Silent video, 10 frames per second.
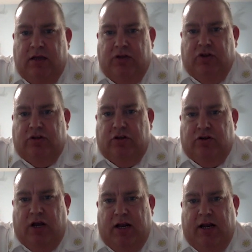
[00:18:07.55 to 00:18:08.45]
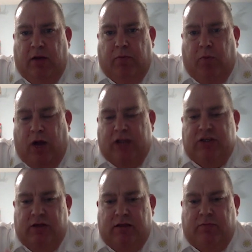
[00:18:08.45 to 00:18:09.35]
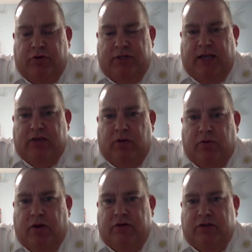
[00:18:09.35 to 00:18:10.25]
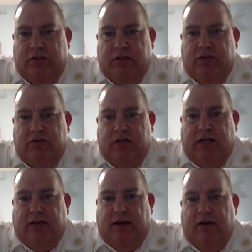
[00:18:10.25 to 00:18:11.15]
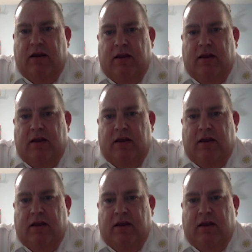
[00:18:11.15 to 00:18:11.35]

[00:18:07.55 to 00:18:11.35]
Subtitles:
just to try and help watch and protect our brothers and sisters out there